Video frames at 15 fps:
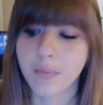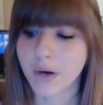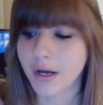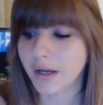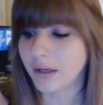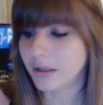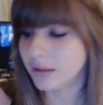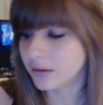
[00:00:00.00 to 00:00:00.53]

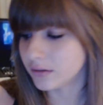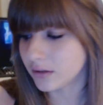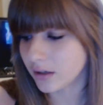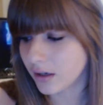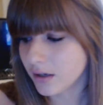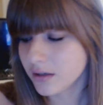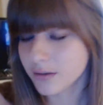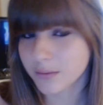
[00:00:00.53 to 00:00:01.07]
But
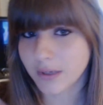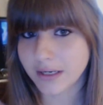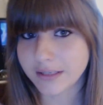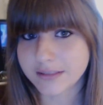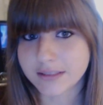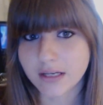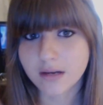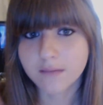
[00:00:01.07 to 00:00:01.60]

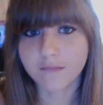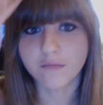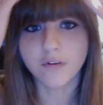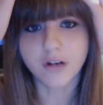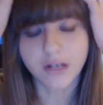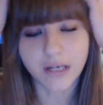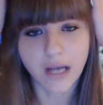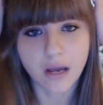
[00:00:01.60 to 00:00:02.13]
otherwise, I'm
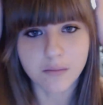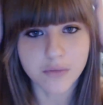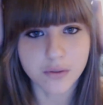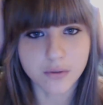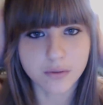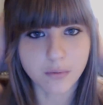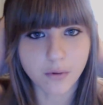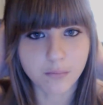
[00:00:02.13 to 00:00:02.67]
very happy
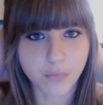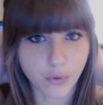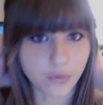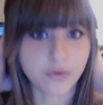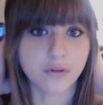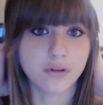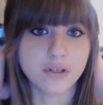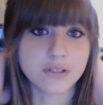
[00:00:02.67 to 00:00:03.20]
with
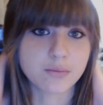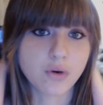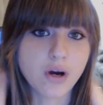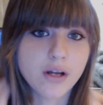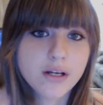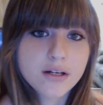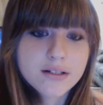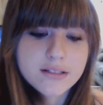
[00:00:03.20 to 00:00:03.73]
both of these
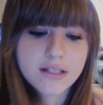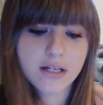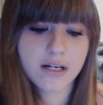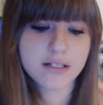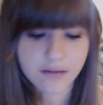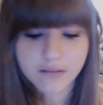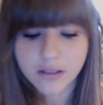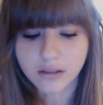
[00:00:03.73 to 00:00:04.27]
products, and I
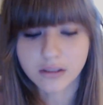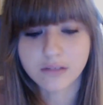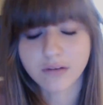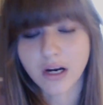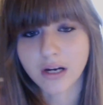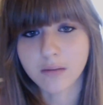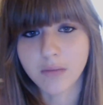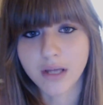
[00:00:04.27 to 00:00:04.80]
definitely
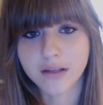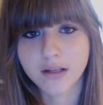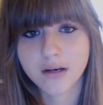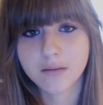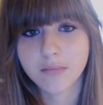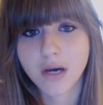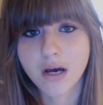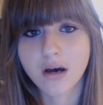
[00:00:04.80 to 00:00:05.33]
recommend
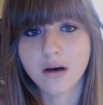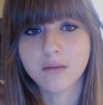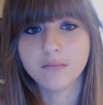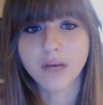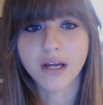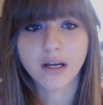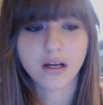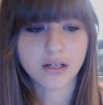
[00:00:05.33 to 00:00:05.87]
them.
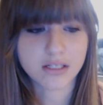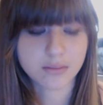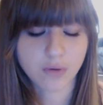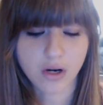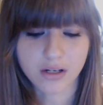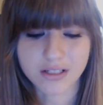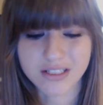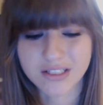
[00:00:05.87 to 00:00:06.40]
Mionix
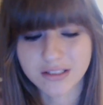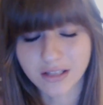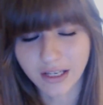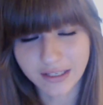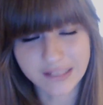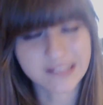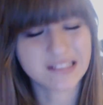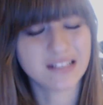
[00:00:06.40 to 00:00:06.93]
products,
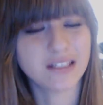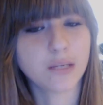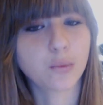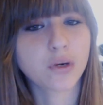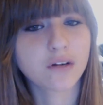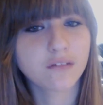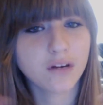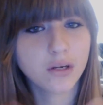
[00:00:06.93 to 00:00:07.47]
like I said,
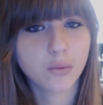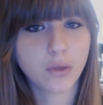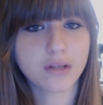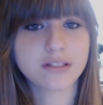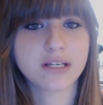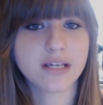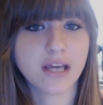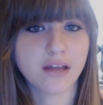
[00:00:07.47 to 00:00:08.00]
they work very
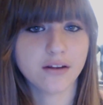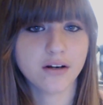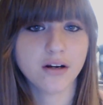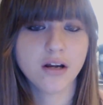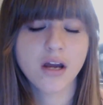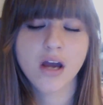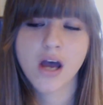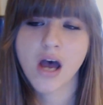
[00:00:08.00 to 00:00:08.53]
well
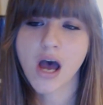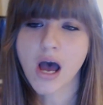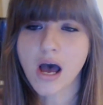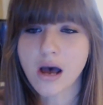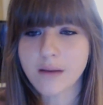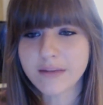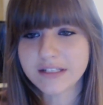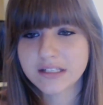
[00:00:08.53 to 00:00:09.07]
together.
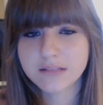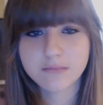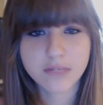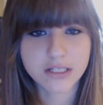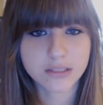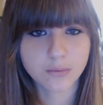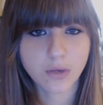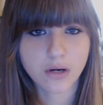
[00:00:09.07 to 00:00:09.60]
It
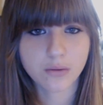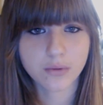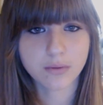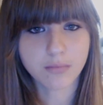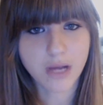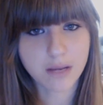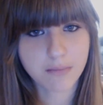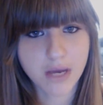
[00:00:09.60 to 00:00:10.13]
didn't mix well
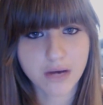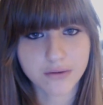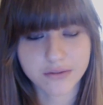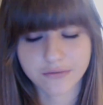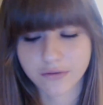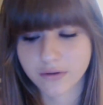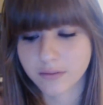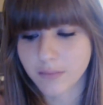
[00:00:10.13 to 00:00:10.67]
with my
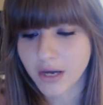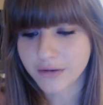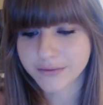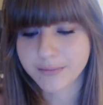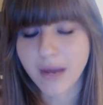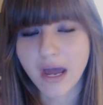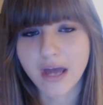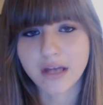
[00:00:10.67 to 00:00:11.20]
mouse for the
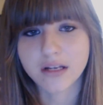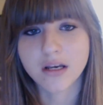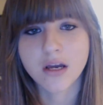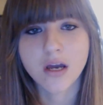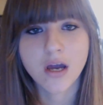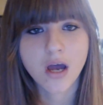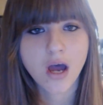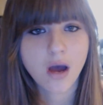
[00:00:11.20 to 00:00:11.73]
mouse pad,
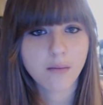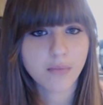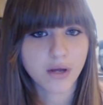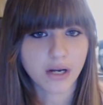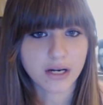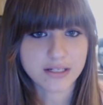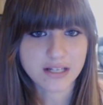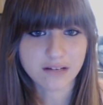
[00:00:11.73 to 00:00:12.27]

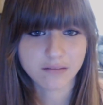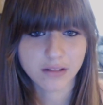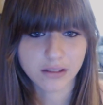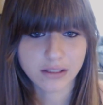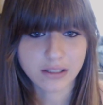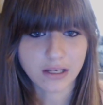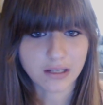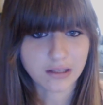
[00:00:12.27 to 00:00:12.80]
but I
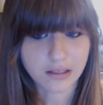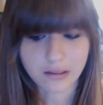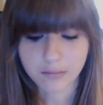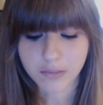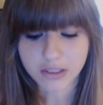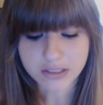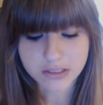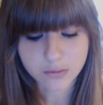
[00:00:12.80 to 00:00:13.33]

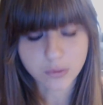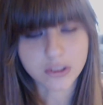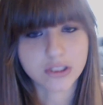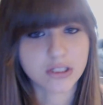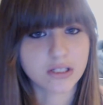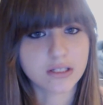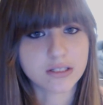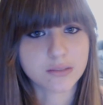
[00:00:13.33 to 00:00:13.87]
think I'm going to
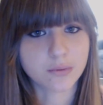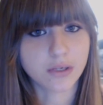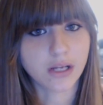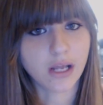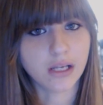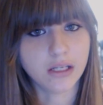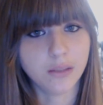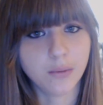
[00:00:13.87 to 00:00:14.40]
switch to this
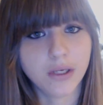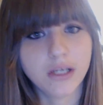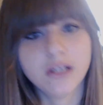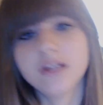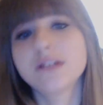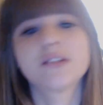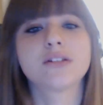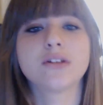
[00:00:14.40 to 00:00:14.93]
one
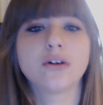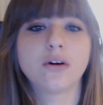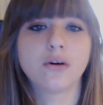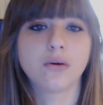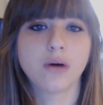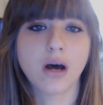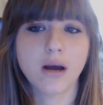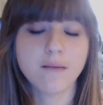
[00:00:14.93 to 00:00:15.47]
anyway.
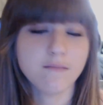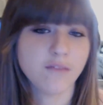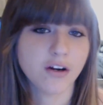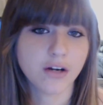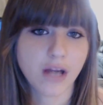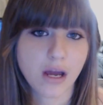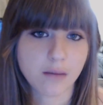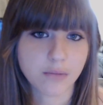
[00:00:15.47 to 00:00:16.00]
So I'm
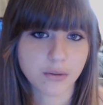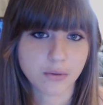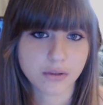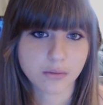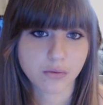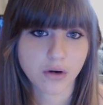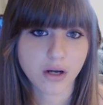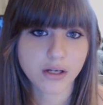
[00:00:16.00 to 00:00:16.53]
very happy
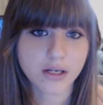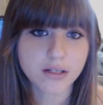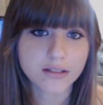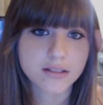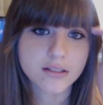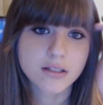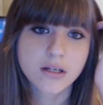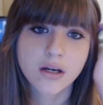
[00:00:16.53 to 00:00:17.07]
with the
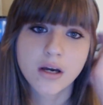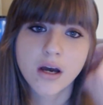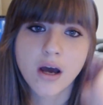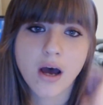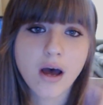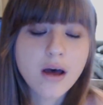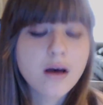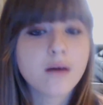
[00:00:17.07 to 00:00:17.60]
products.
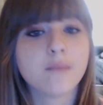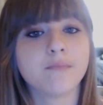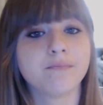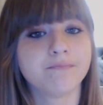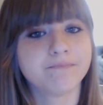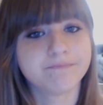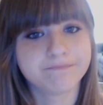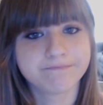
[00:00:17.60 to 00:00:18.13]

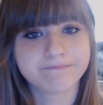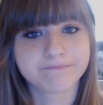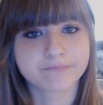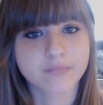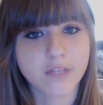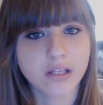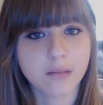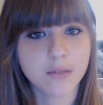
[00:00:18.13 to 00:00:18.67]

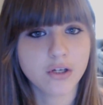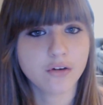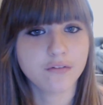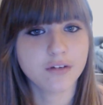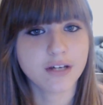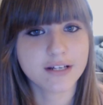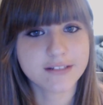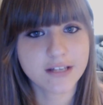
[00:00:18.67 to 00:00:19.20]
Let me know
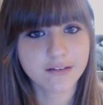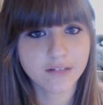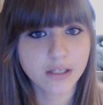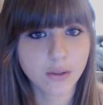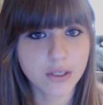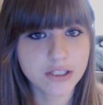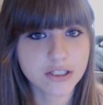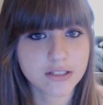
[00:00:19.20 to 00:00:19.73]
if you guys have
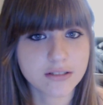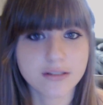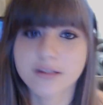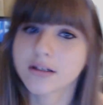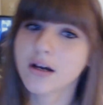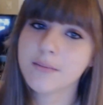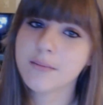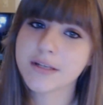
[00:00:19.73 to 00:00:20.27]
any questions
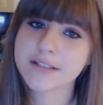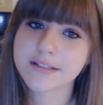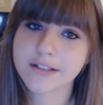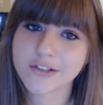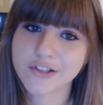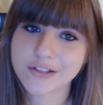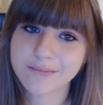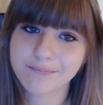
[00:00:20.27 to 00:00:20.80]
in the comments
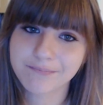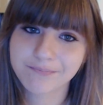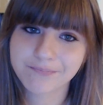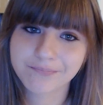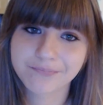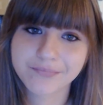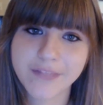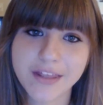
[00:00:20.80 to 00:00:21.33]
section.
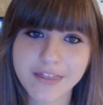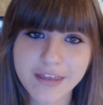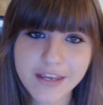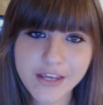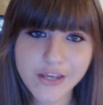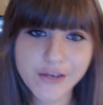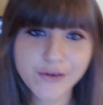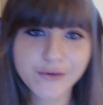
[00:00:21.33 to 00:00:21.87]

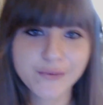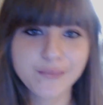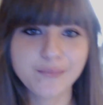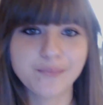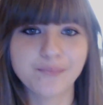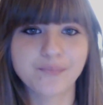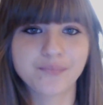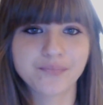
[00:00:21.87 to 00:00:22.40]
Thank you.
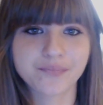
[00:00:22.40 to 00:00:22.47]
